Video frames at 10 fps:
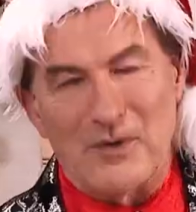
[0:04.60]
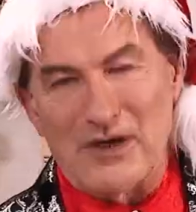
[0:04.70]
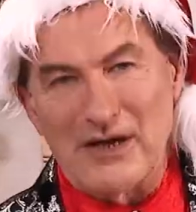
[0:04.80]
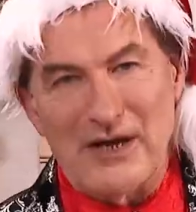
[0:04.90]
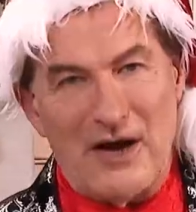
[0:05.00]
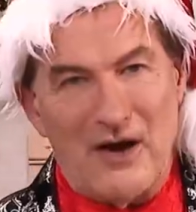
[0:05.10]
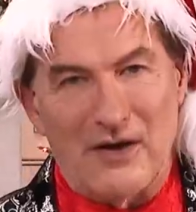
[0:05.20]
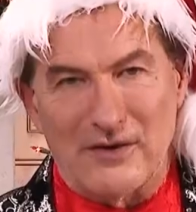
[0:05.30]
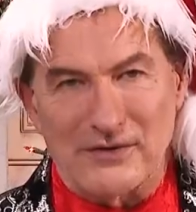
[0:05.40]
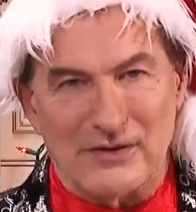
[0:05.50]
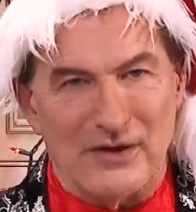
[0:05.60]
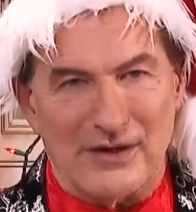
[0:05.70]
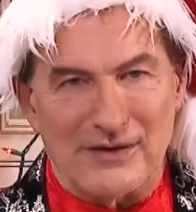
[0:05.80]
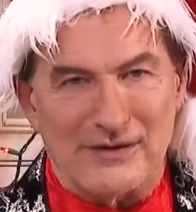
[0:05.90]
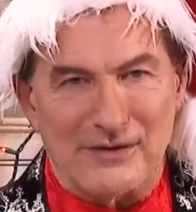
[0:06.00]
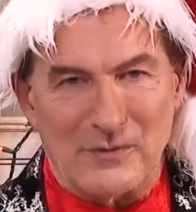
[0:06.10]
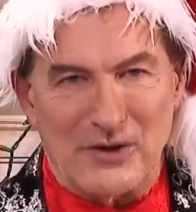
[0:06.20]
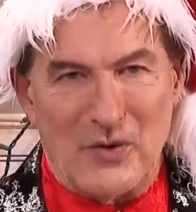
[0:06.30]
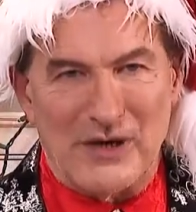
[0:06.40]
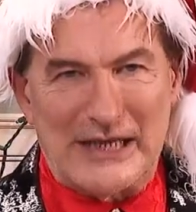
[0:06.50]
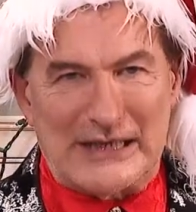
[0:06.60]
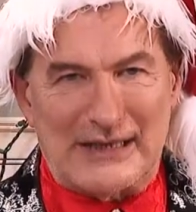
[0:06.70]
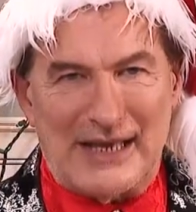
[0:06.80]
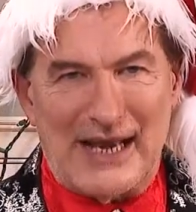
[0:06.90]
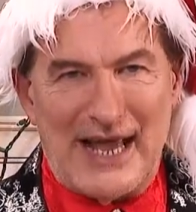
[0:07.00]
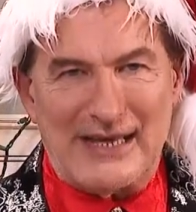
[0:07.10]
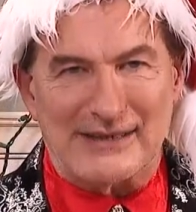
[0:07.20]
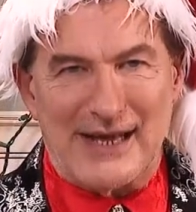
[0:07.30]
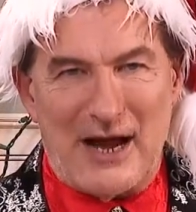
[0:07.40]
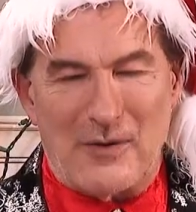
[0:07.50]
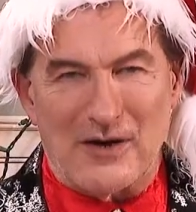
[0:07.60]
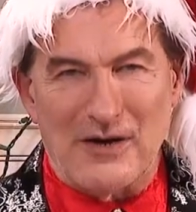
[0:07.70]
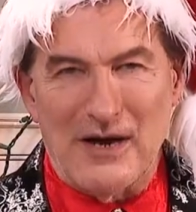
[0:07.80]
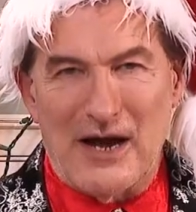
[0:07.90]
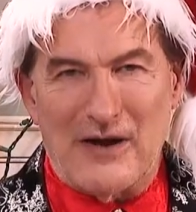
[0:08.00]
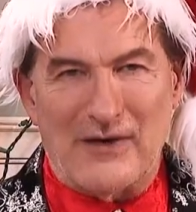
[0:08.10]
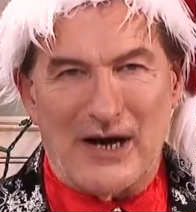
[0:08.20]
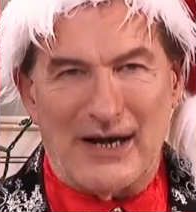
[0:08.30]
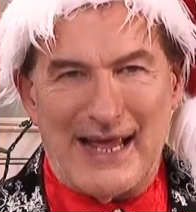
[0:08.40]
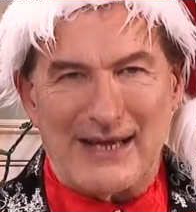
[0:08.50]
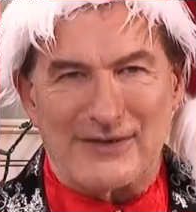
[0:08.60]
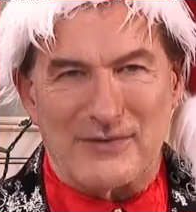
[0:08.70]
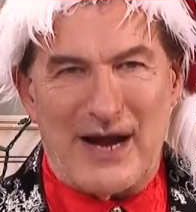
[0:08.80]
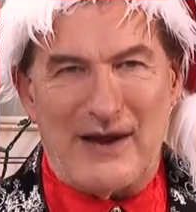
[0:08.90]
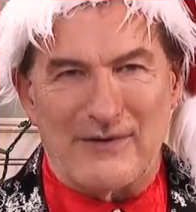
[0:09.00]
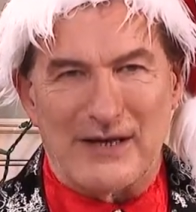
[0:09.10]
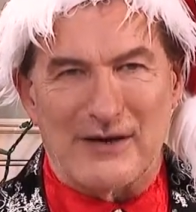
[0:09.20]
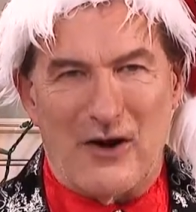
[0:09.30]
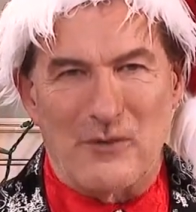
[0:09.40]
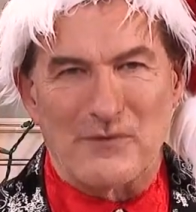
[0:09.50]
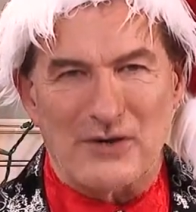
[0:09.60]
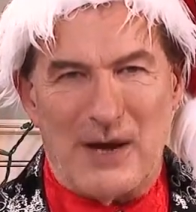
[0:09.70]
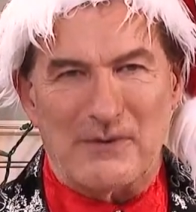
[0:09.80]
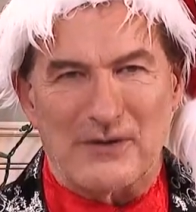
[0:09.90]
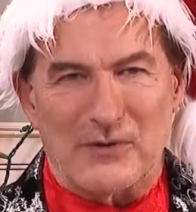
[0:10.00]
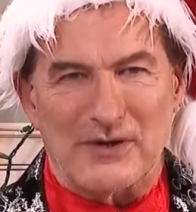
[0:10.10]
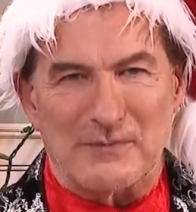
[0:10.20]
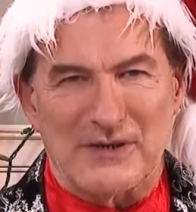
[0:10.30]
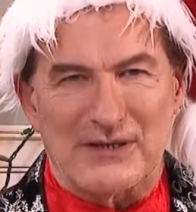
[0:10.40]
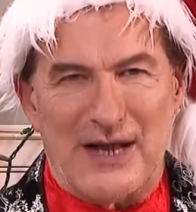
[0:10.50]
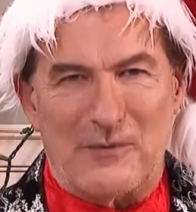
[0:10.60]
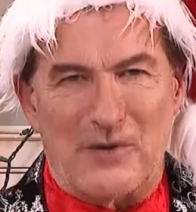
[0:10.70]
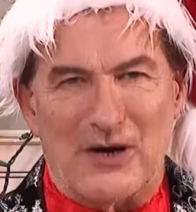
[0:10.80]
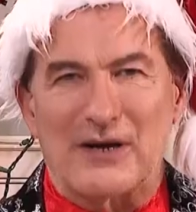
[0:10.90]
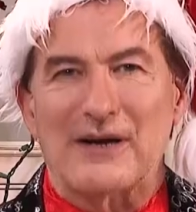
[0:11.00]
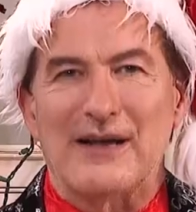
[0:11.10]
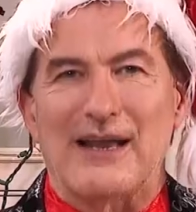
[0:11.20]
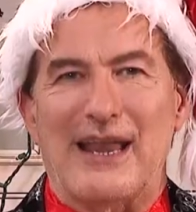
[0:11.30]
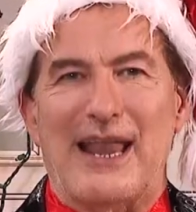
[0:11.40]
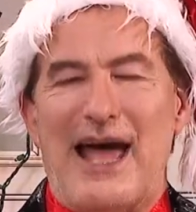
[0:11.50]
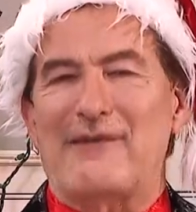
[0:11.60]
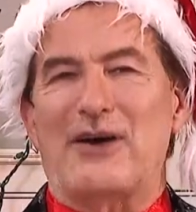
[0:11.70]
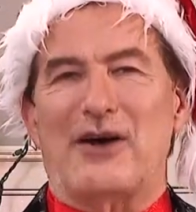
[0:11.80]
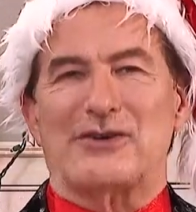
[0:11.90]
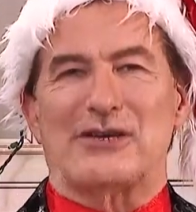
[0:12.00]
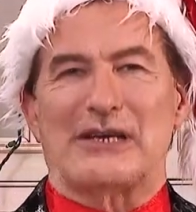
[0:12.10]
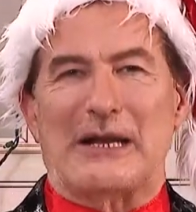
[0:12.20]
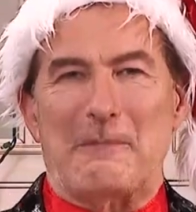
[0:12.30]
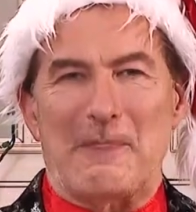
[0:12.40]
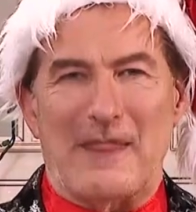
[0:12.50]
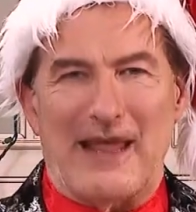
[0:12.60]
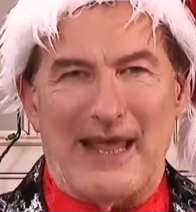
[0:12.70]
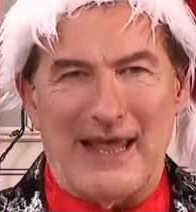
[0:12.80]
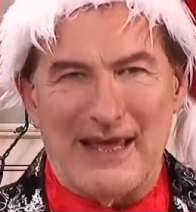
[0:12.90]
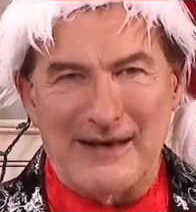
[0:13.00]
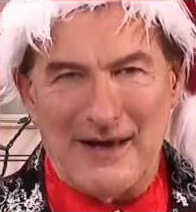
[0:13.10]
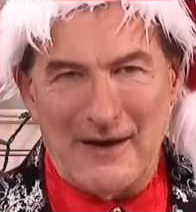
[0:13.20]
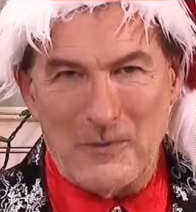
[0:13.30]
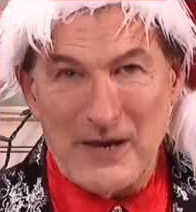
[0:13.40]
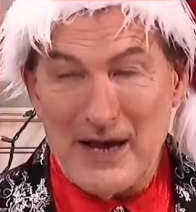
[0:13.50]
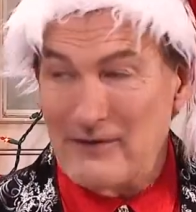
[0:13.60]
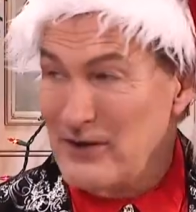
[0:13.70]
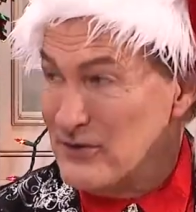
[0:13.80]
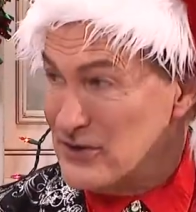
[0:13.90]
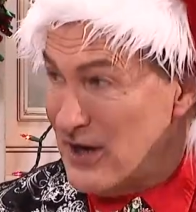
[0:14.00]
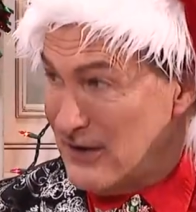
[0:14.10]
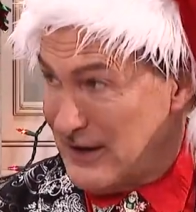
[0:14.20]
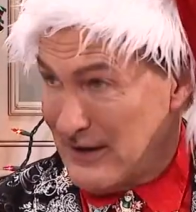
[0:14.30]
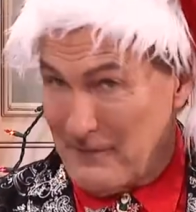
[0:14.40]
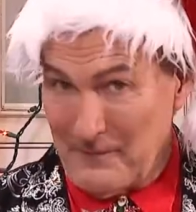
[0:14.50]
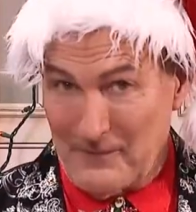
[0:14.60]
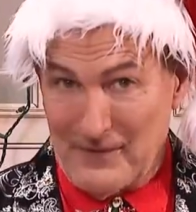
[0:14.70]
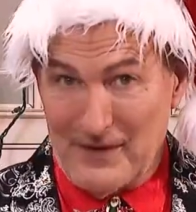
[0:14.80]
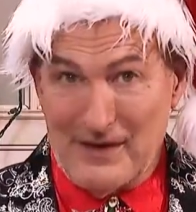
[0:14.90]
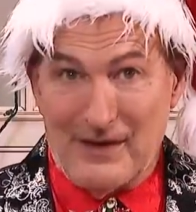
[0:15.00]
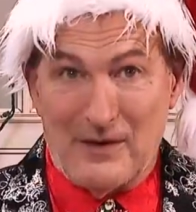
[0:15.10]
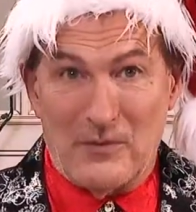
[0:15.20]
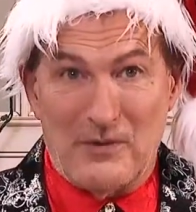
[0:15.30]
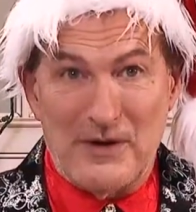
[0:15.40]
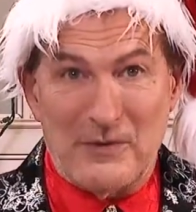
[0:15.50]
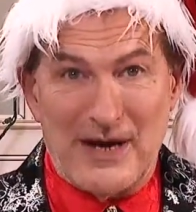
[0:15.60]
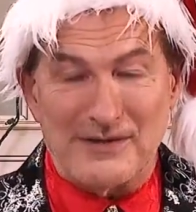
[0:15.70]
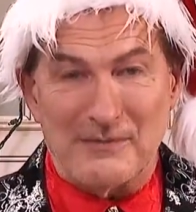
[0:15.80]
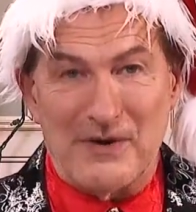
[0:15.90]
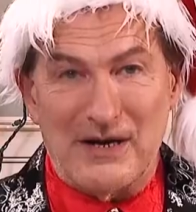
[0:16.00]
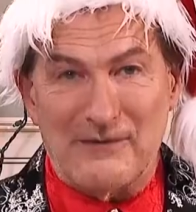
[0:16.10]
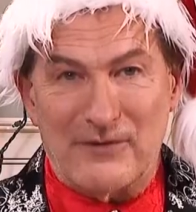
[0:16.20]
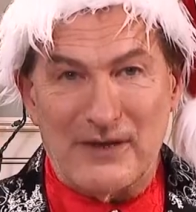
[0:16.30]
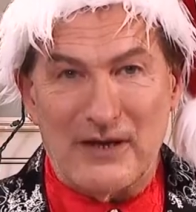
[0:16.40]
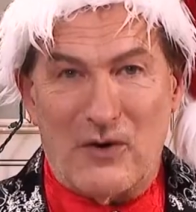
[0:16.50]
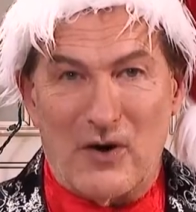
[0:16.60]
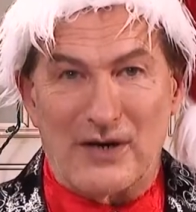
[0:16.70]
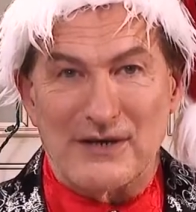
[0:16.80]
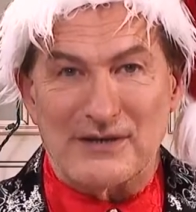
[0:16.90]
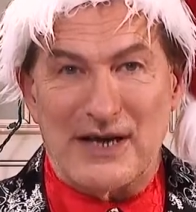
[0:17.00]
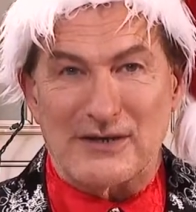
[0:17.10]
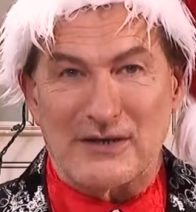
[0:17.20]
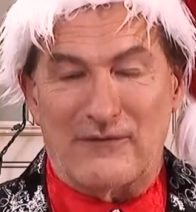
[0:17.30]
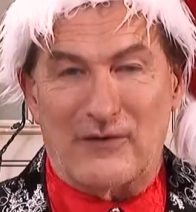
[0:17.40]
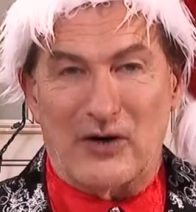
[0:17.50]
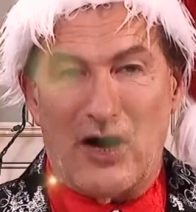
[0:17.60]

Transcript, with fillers: we're going to need all those cookies because we're going into the last hour of our last drive in Home Shopping Christmas Network live auction, and uh, we have a new charity. All right. We'll be raising money for the Organization for